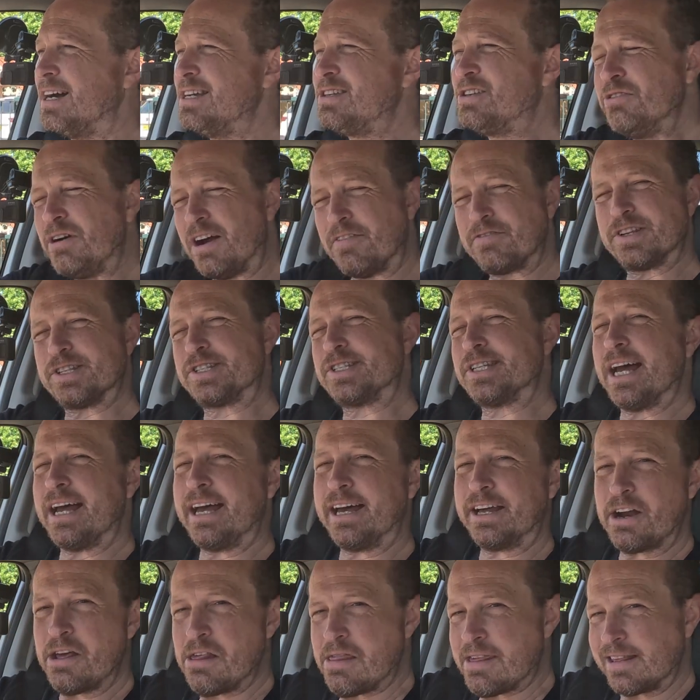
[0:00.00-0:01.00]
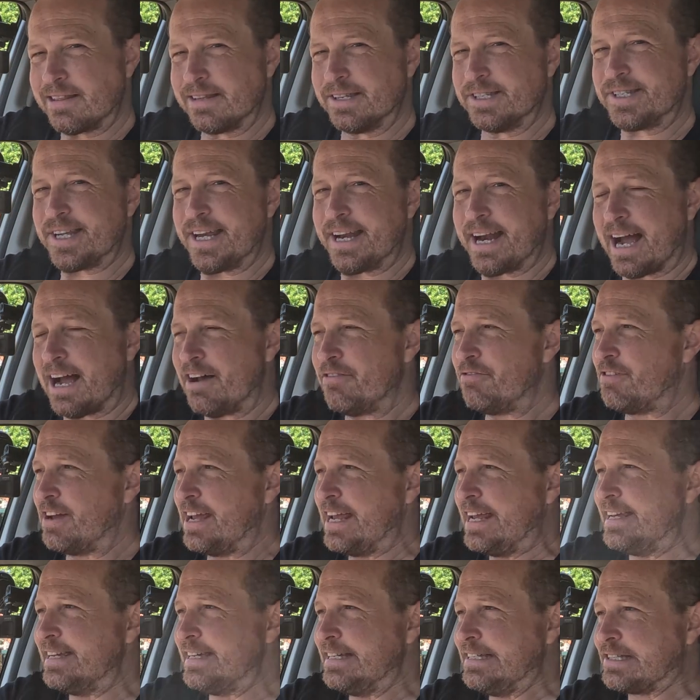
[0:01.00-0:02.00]
I do have to say I don't think the
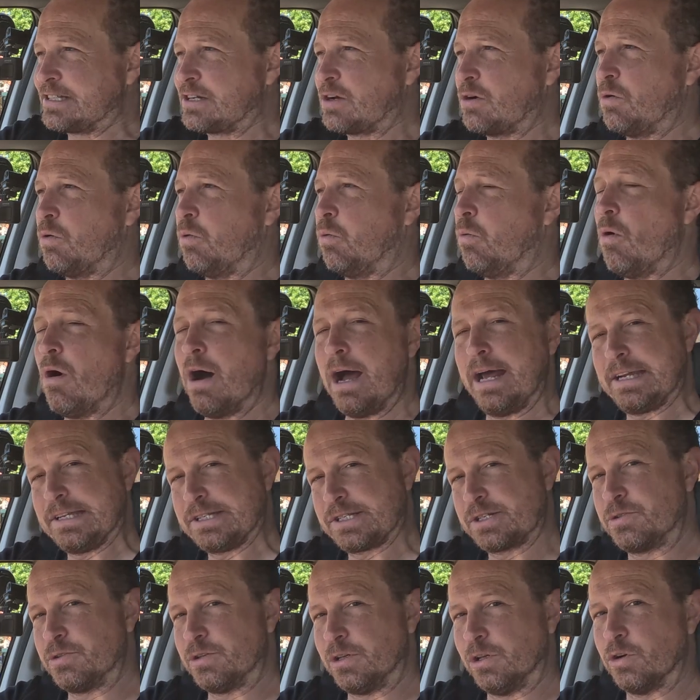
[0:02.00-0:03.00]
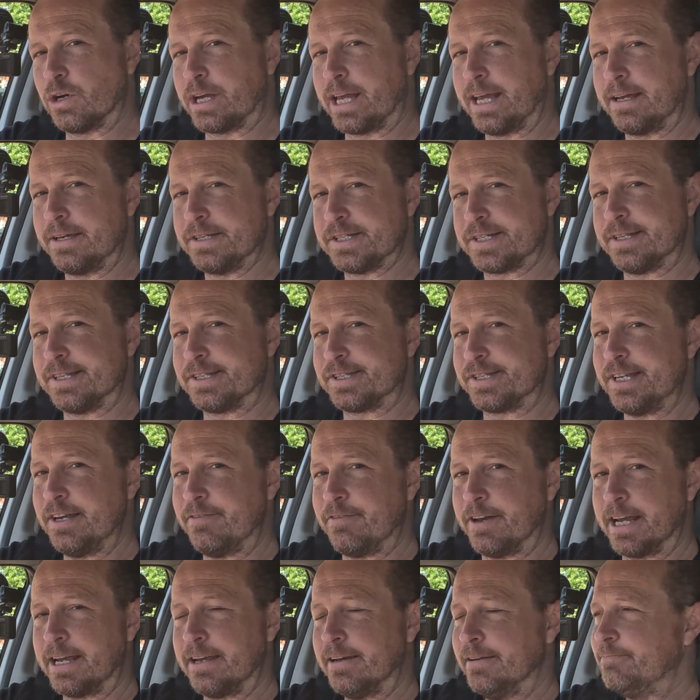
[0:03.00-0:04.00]
ZR-V is quite as good looking as the
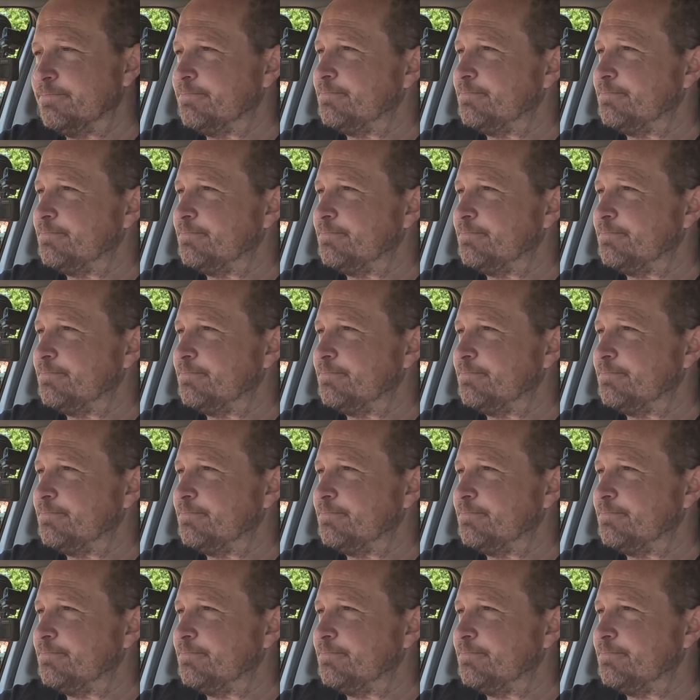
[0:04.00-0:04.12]
Civic.